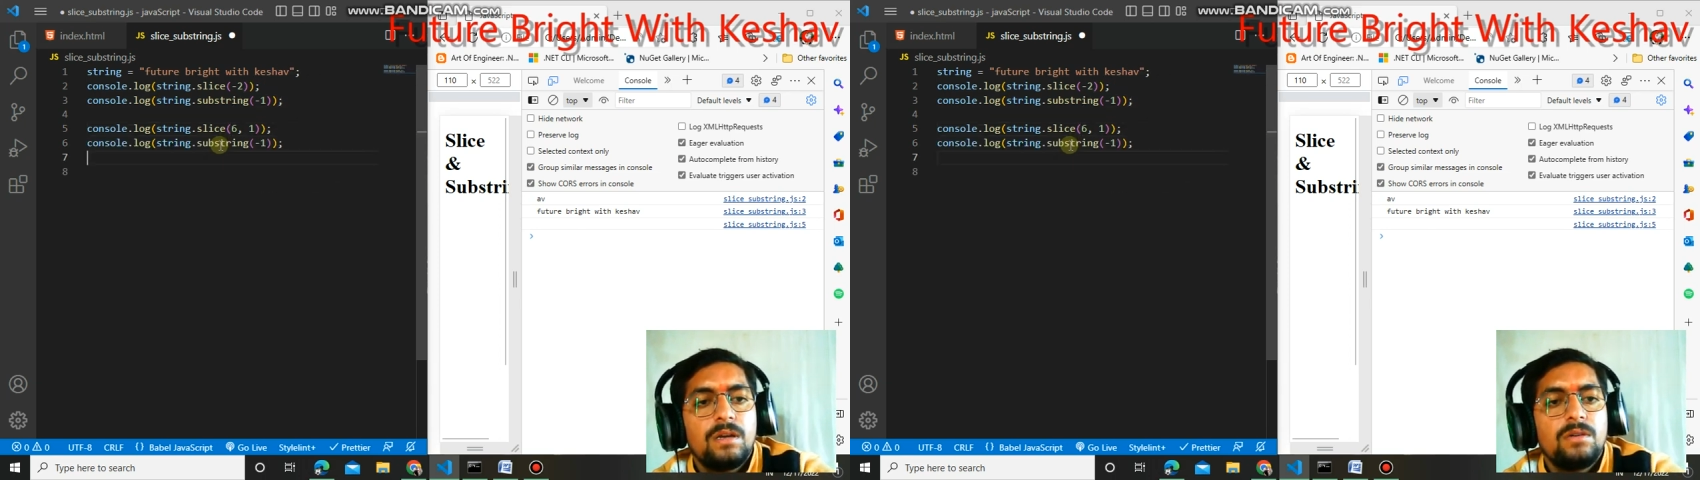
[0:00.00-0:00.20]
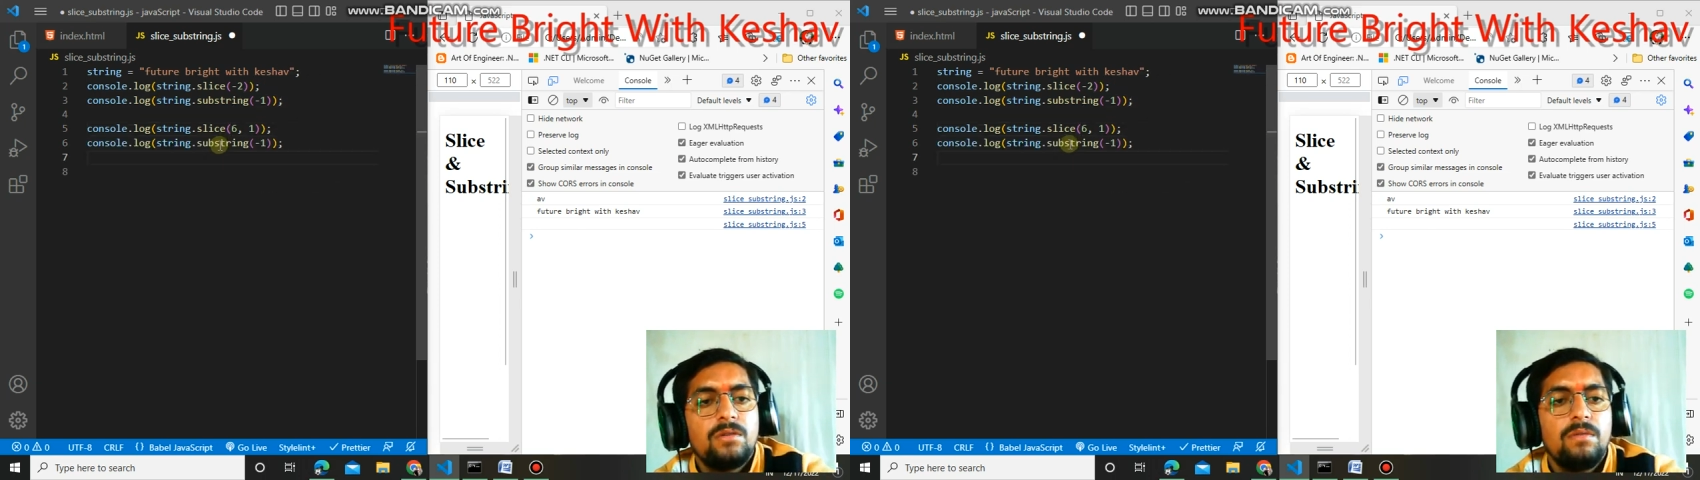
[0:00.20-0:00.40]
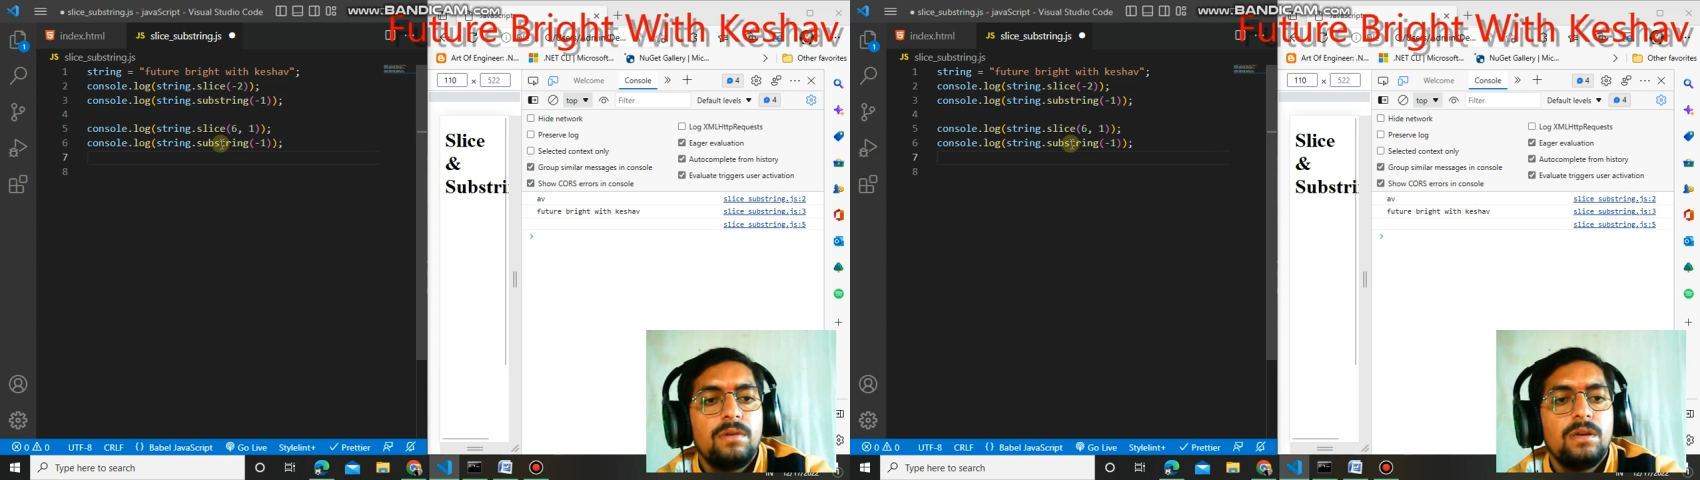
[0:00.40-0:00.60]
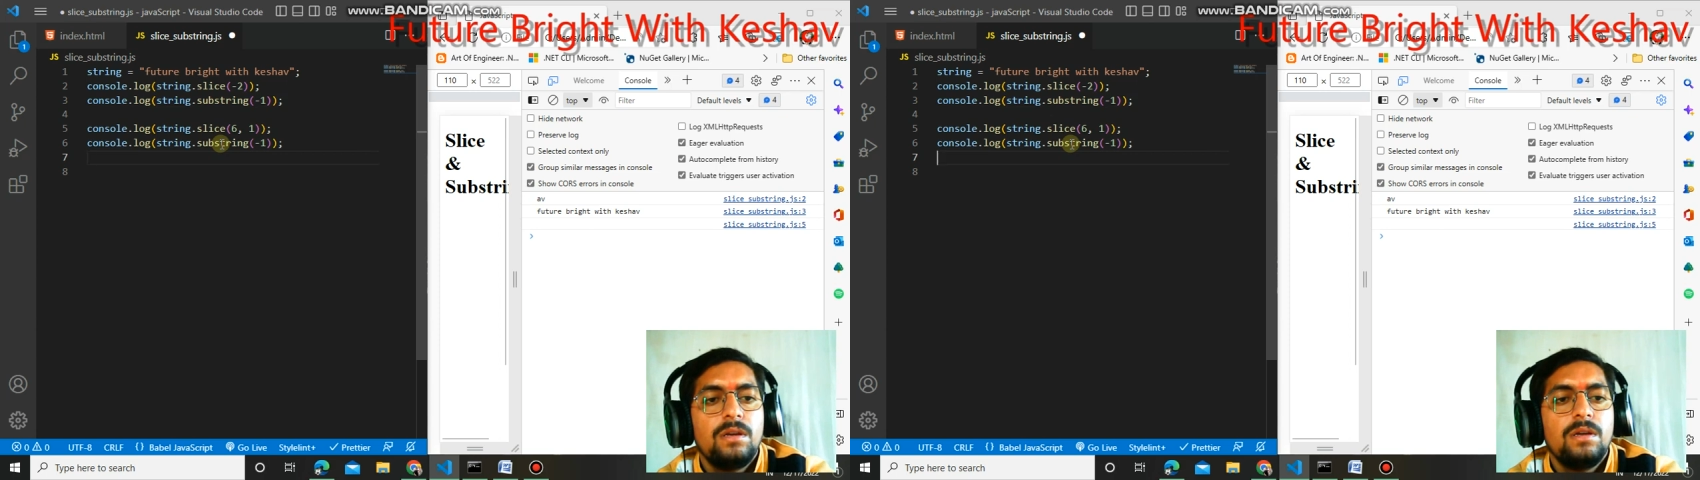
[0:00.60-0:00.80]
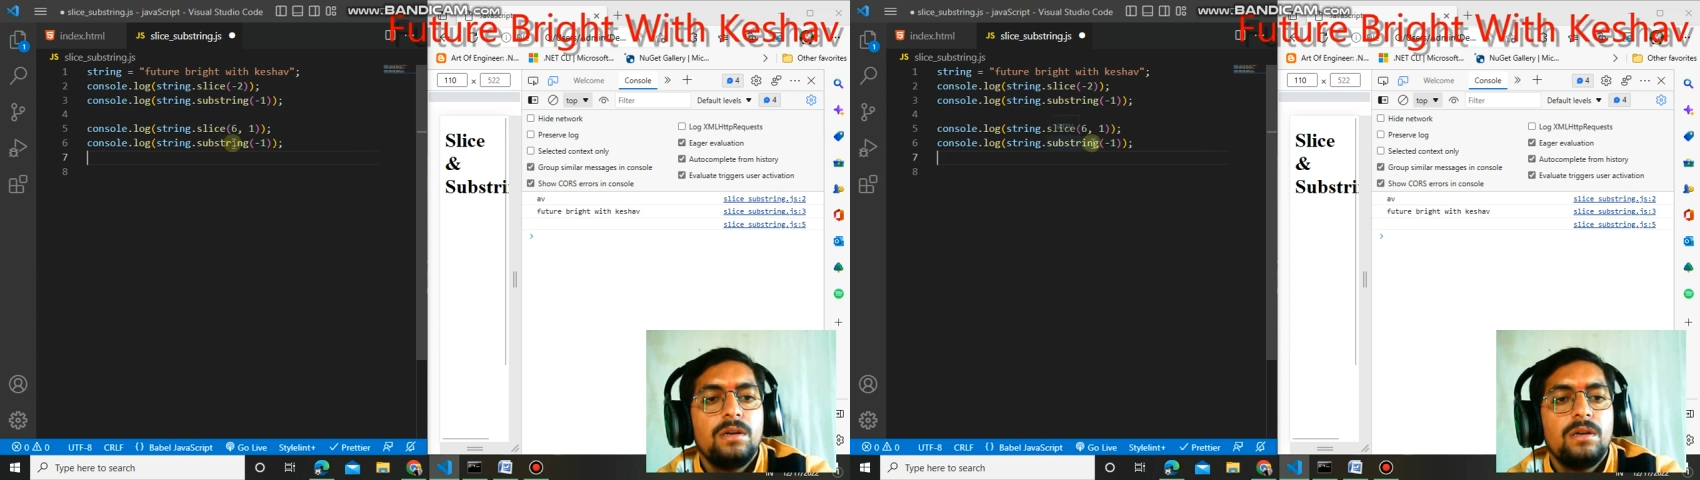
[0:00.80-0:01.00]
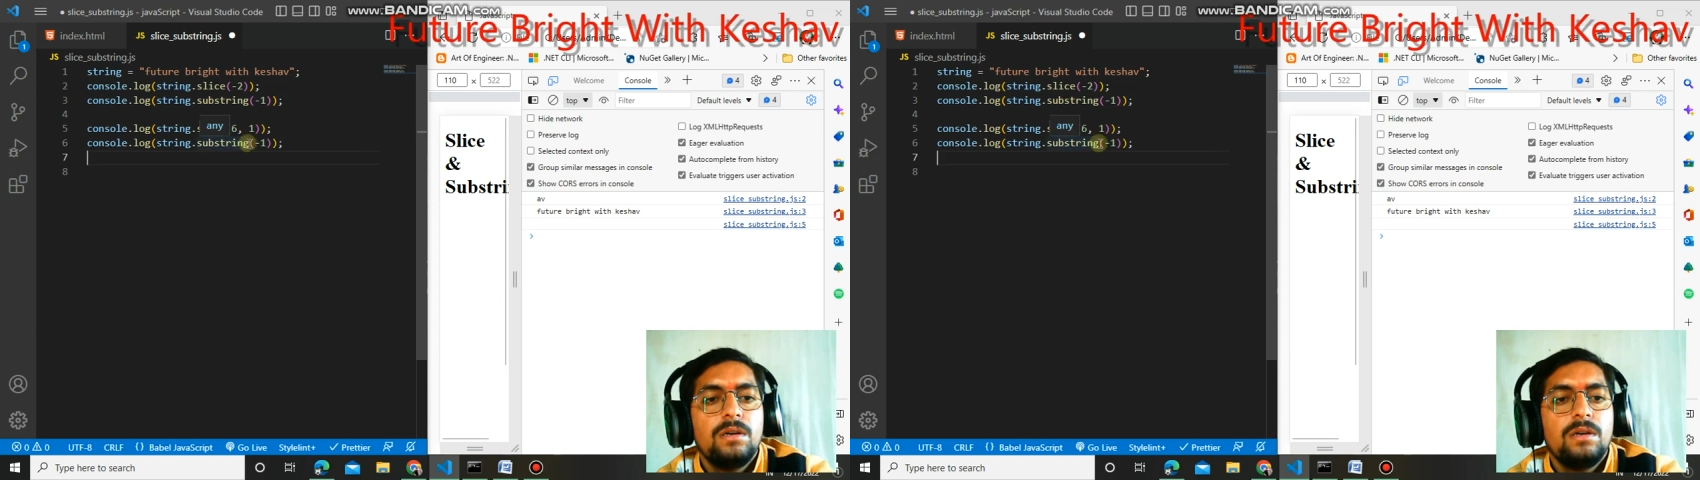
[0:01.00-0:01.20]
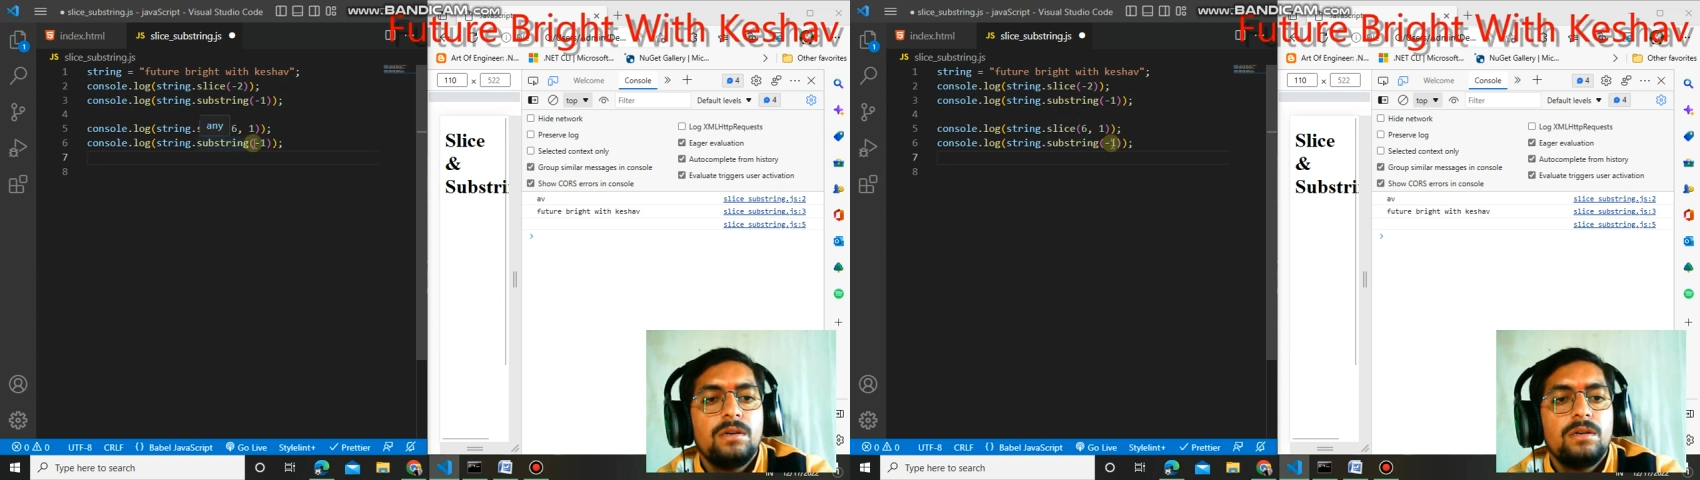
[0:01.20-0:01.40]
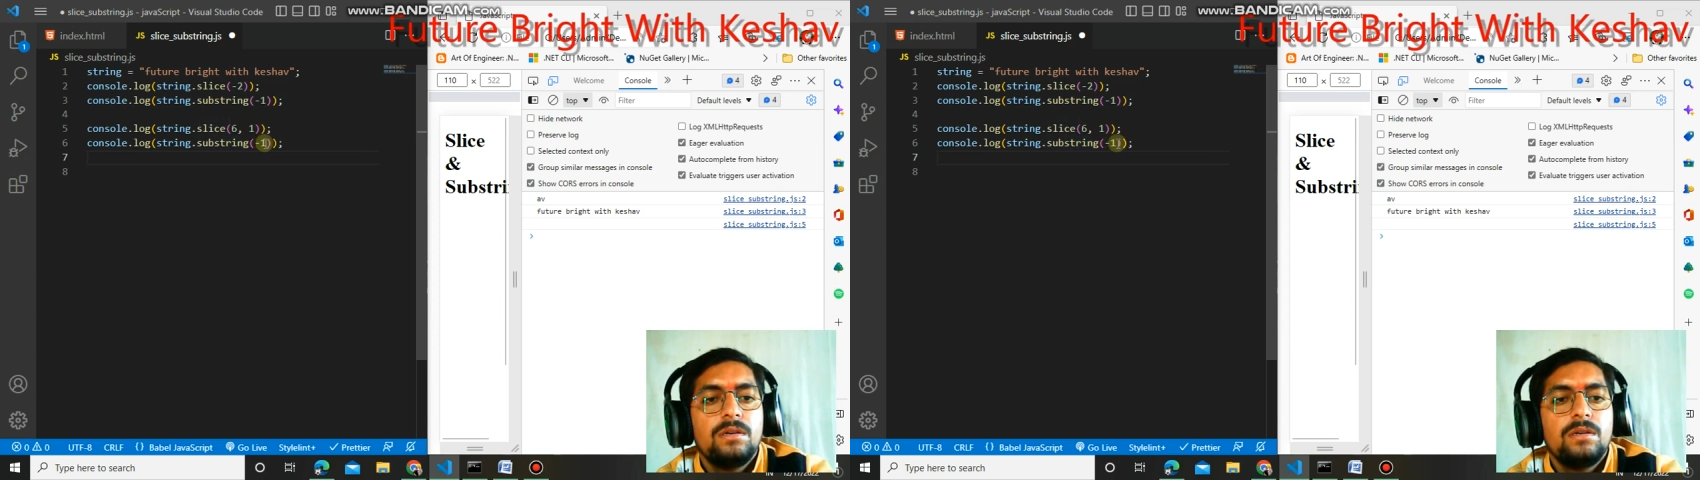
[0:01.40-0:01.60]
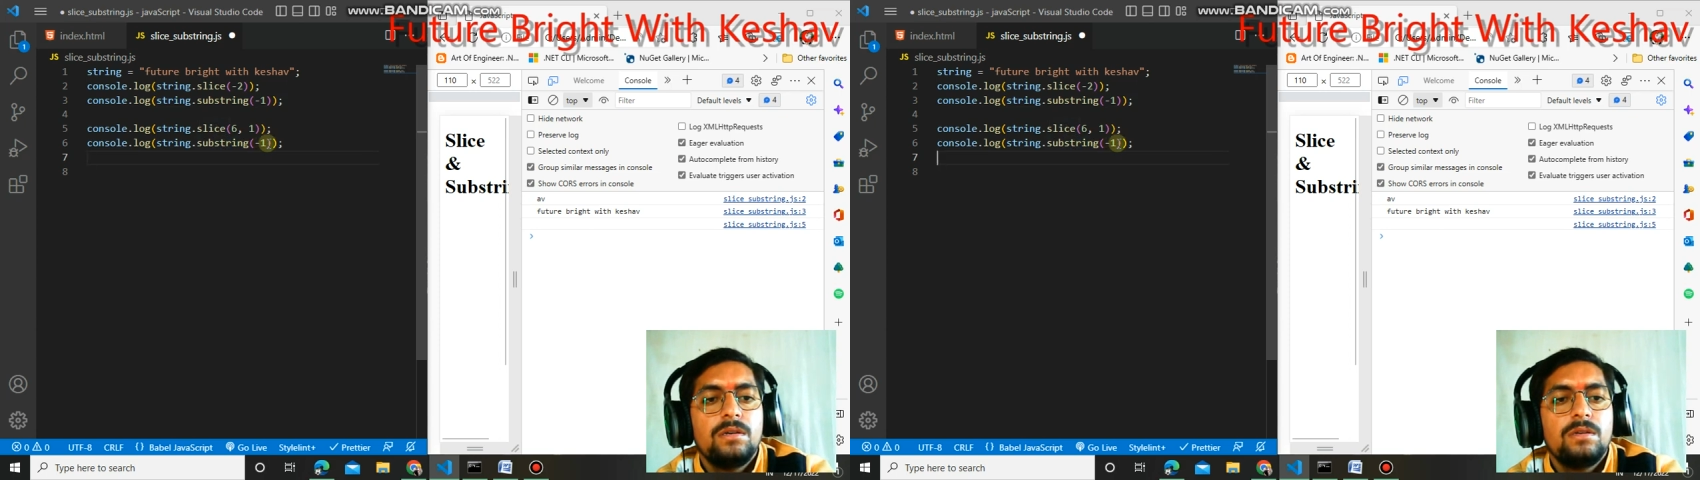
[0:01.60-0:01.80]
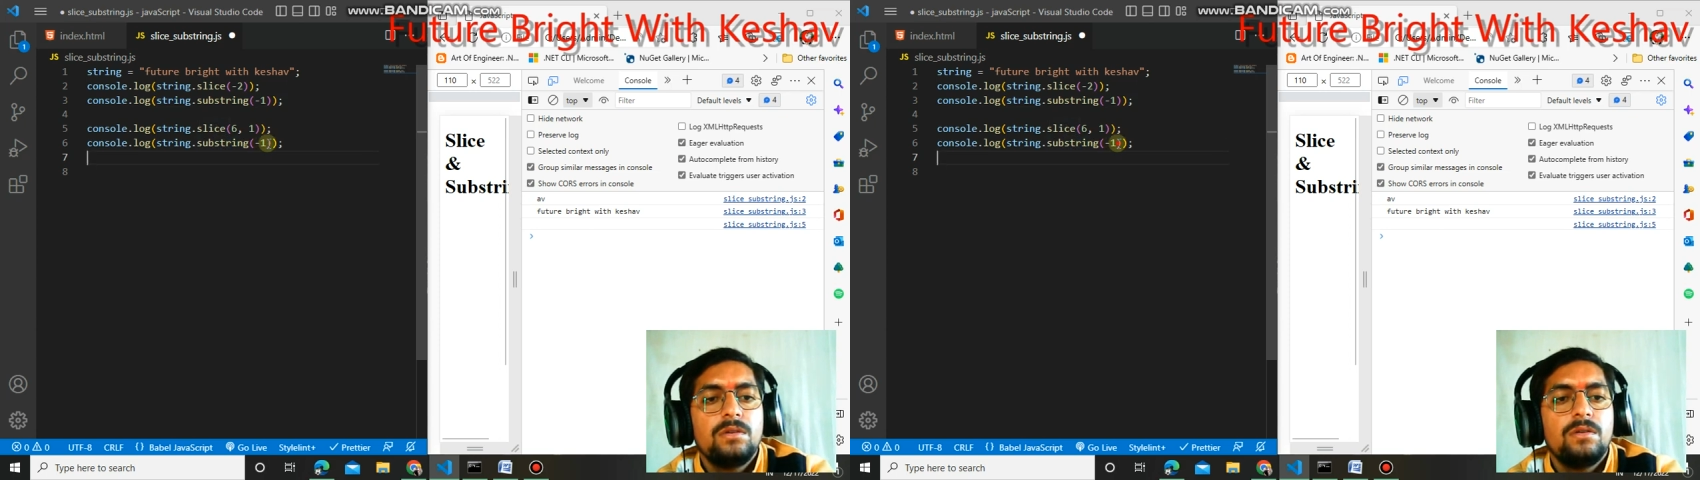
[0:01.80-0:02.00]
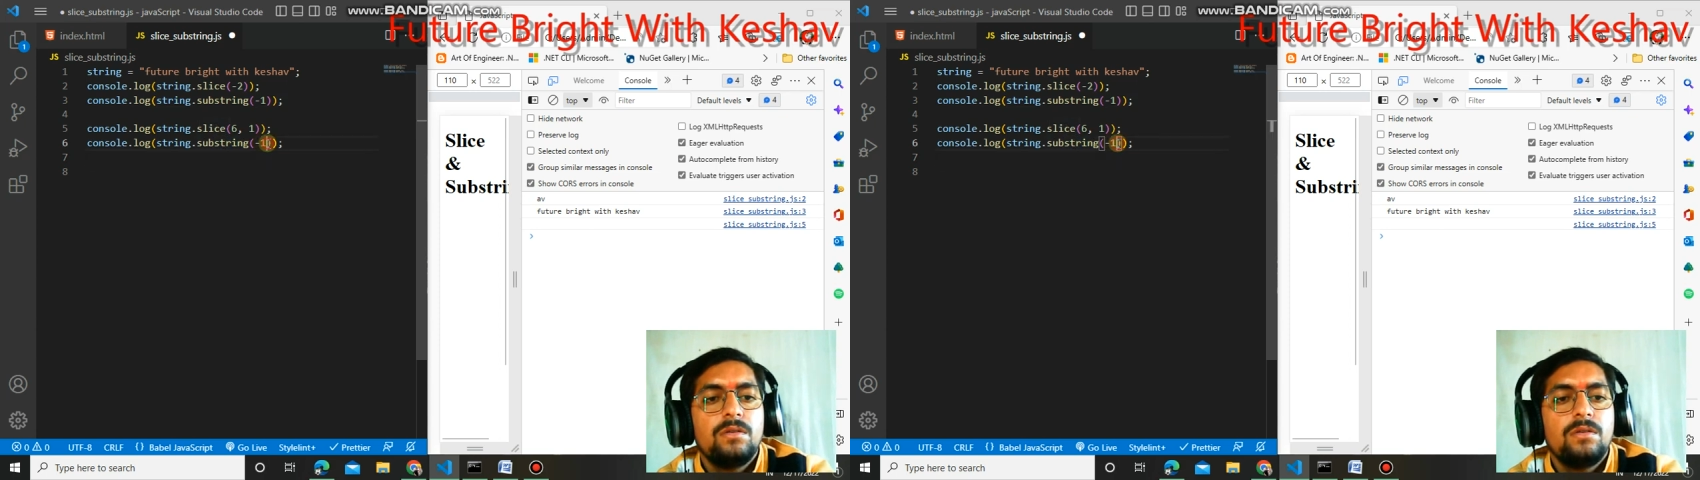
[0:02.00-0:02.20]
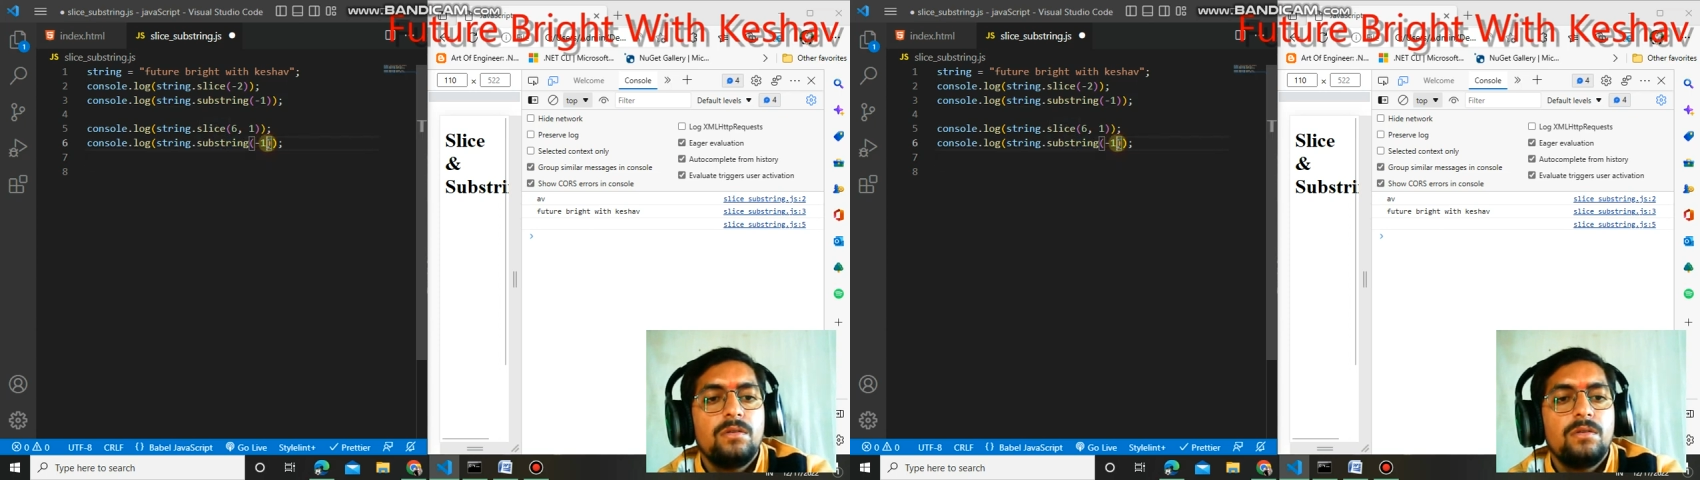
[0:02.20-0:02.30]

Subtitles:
control V. So